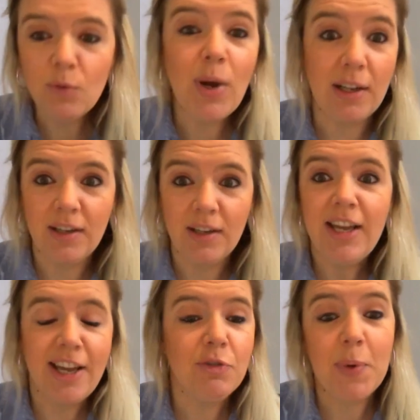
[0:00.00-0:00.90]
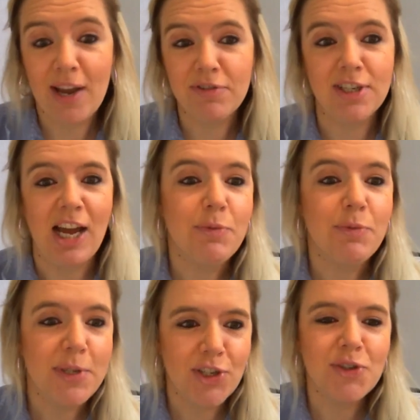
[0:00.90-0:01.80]
Well, if we have time. If
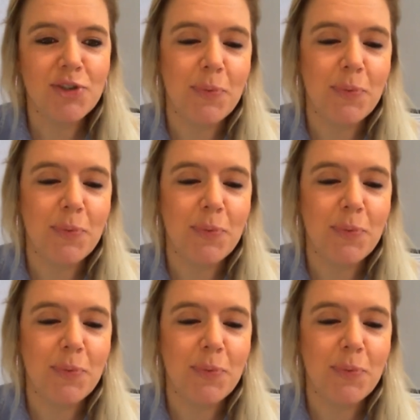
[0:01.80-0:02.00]
we don't,